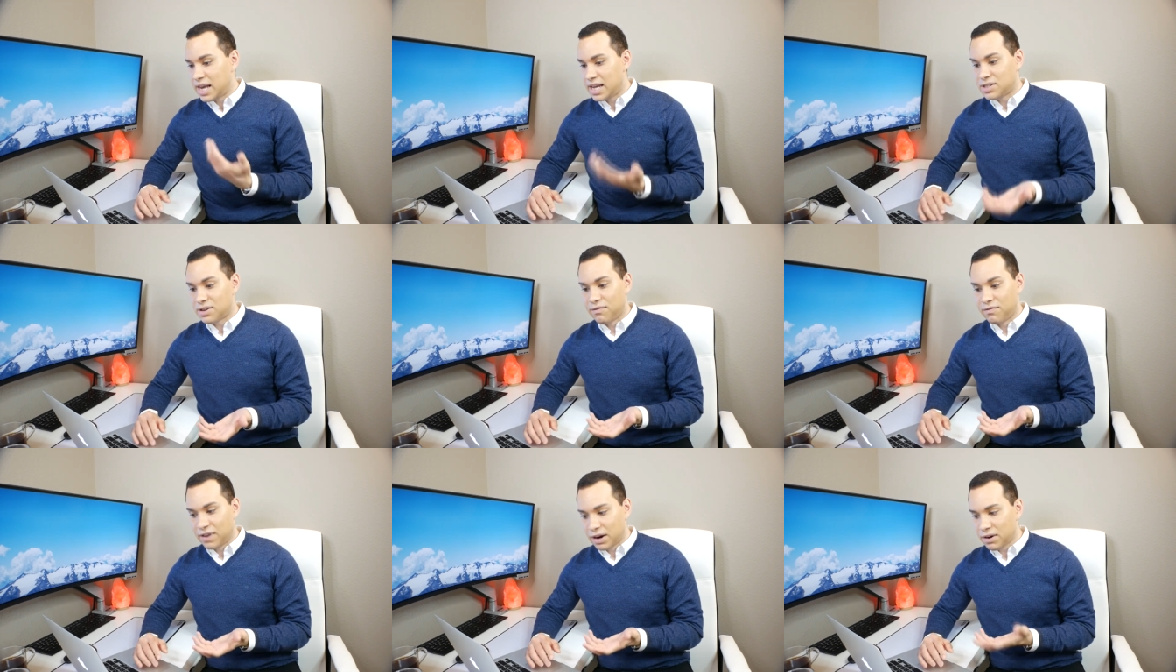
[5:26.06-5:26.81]
It's
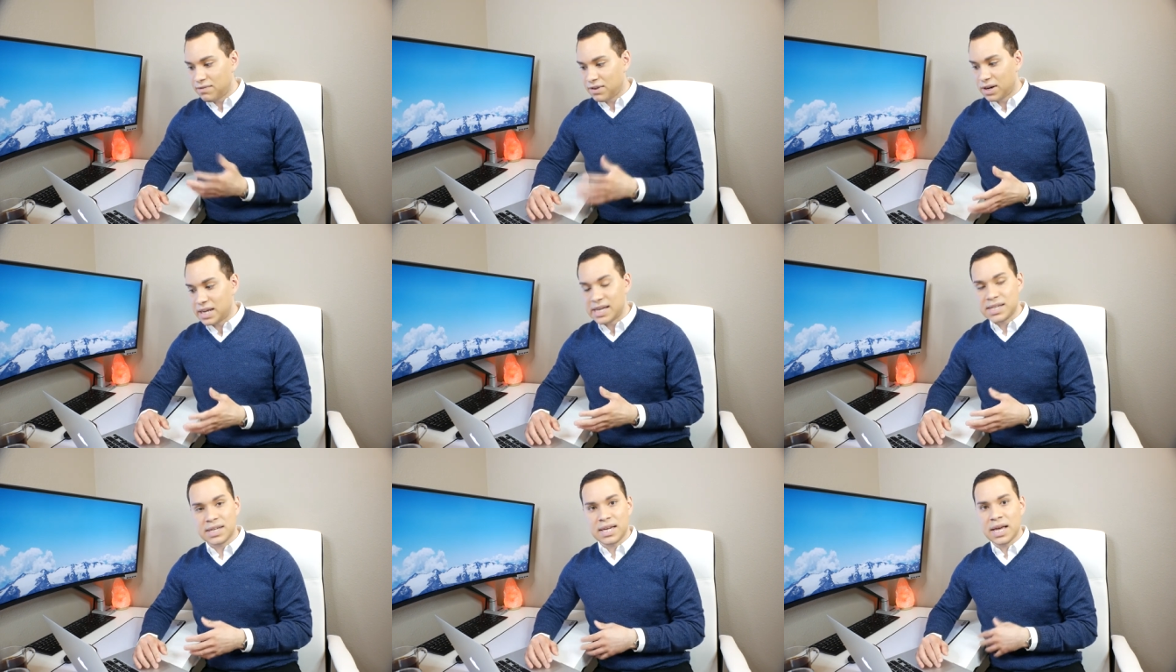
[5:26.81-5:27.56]
very, very
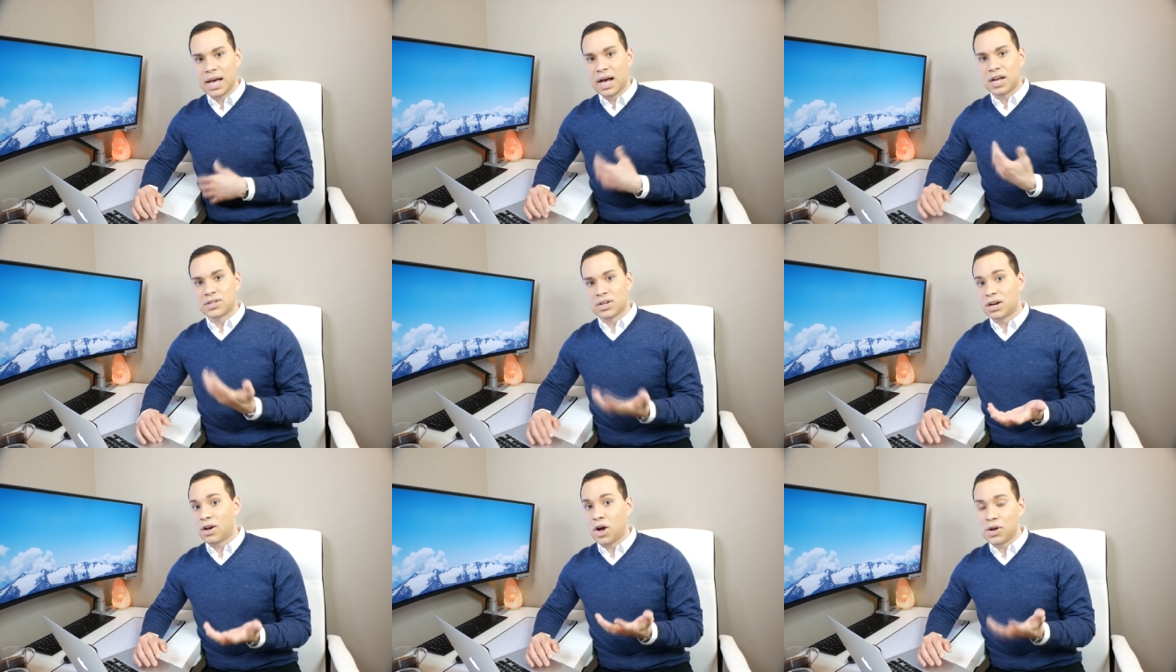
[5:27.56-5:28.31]
easy.
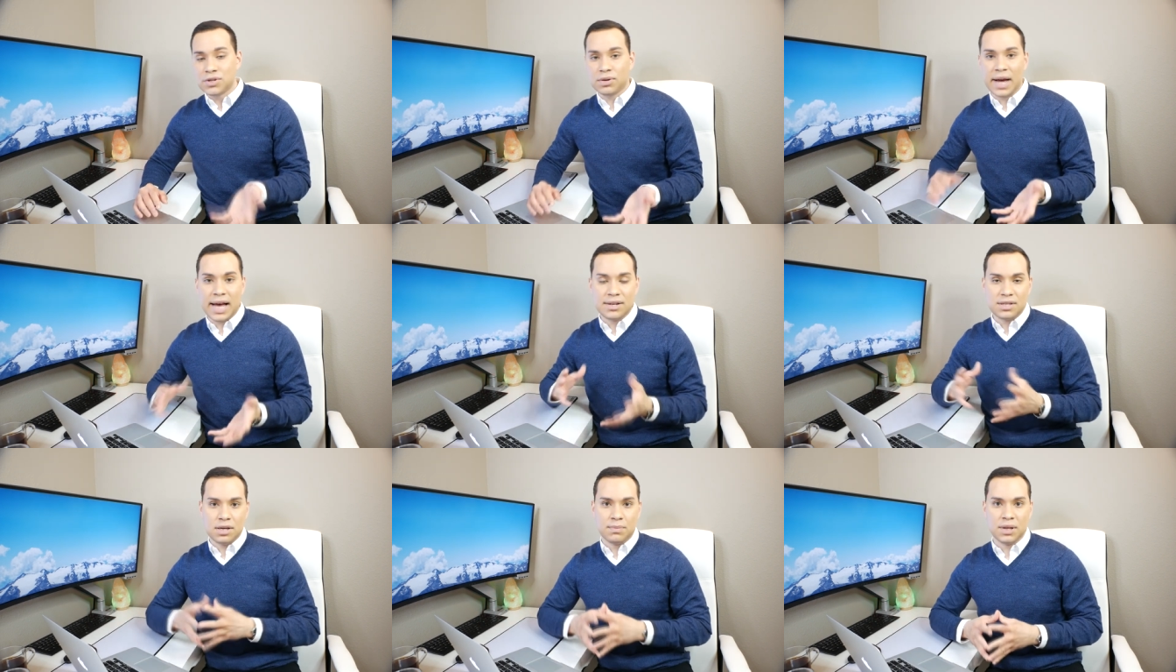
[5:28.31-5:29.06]
Asana also
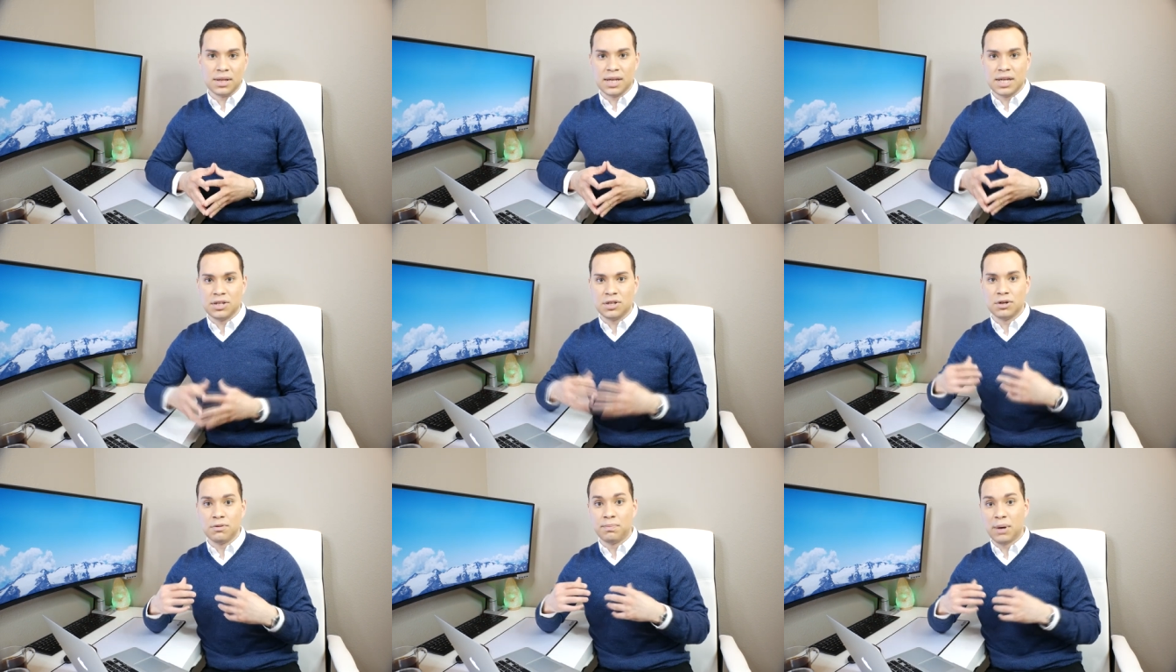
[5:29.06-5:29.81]
has the ability
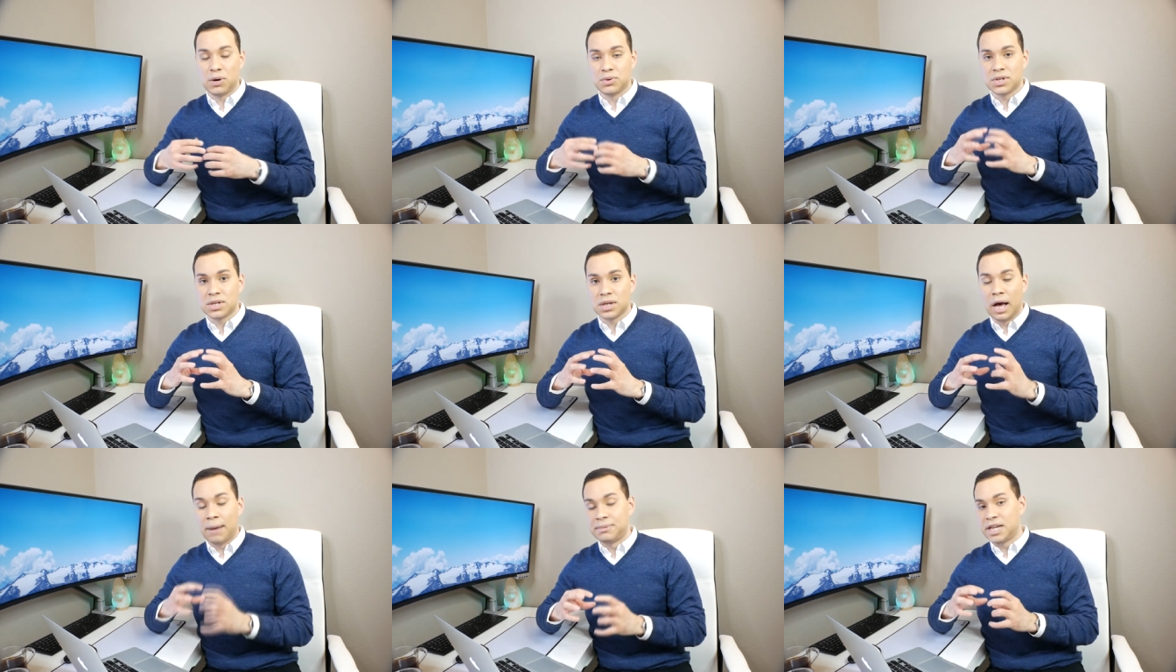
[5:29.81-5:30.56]
to
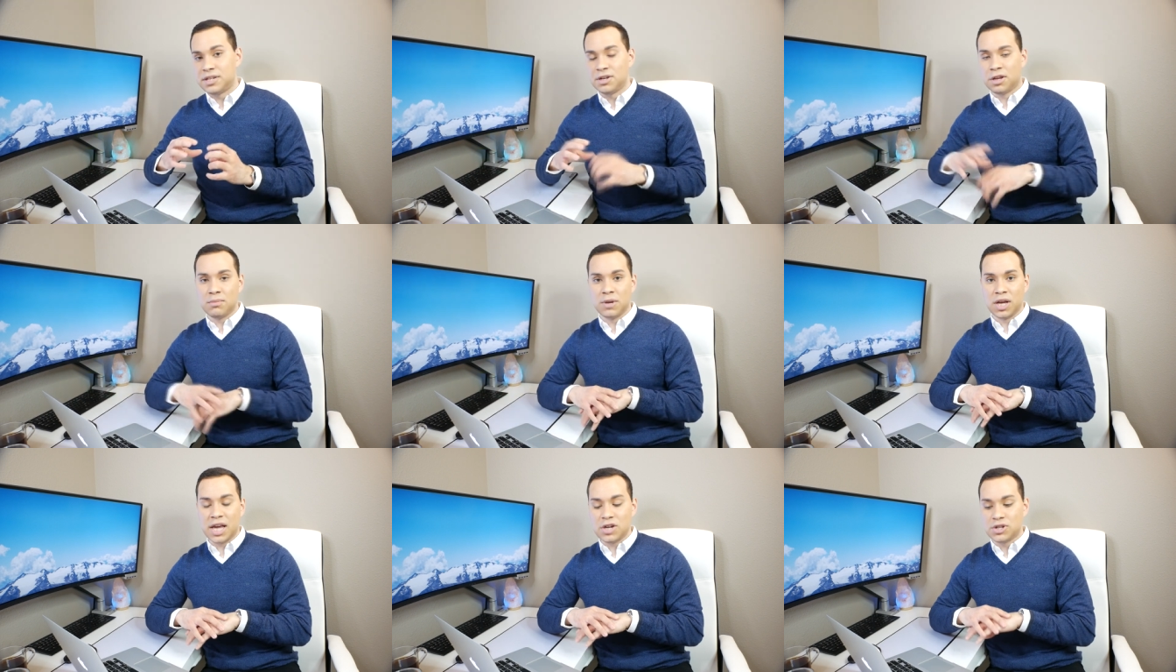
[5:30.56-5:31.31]
post updates and
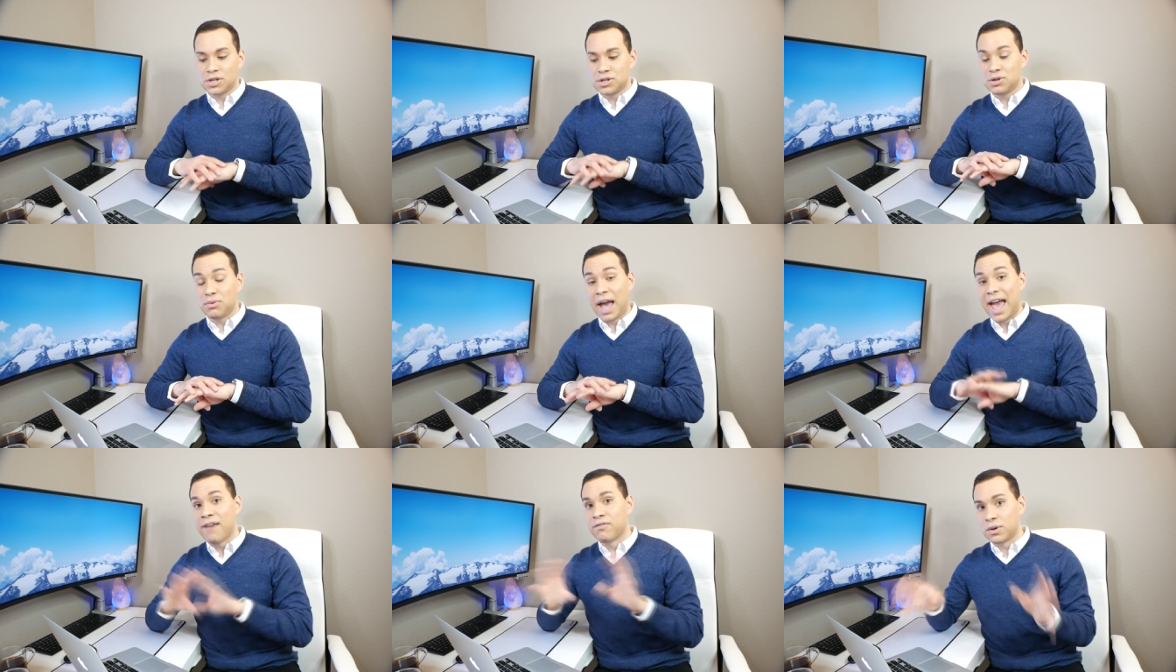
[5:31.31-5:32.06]
communications to
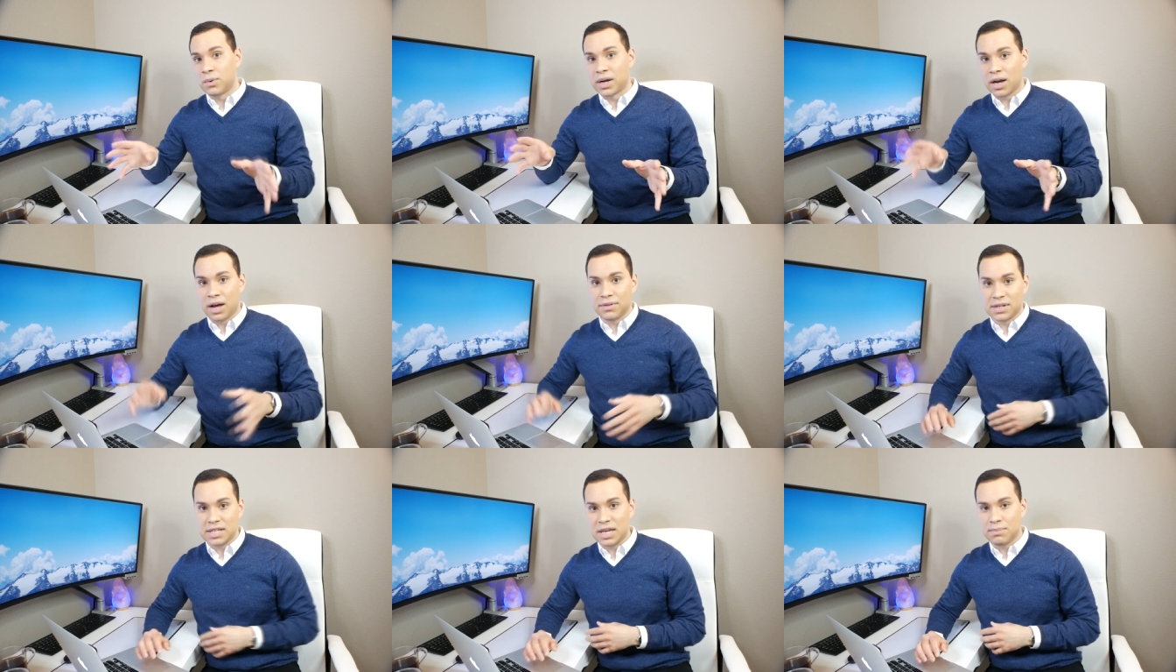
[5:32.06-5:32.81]
everyone on
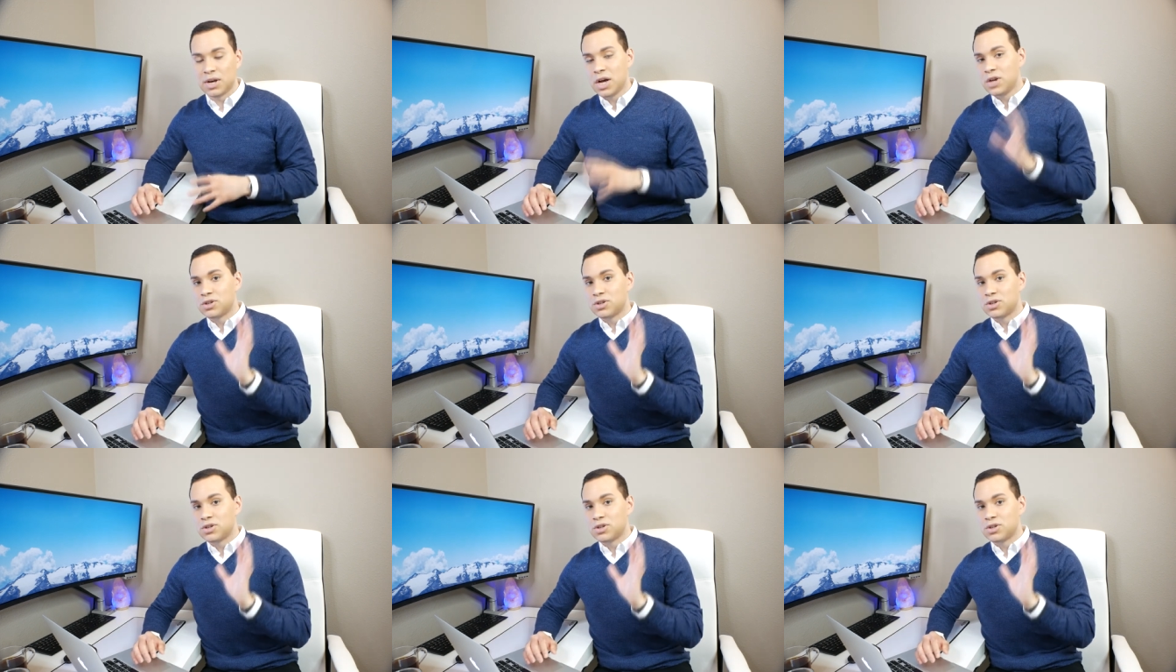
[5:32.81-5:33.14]
the team.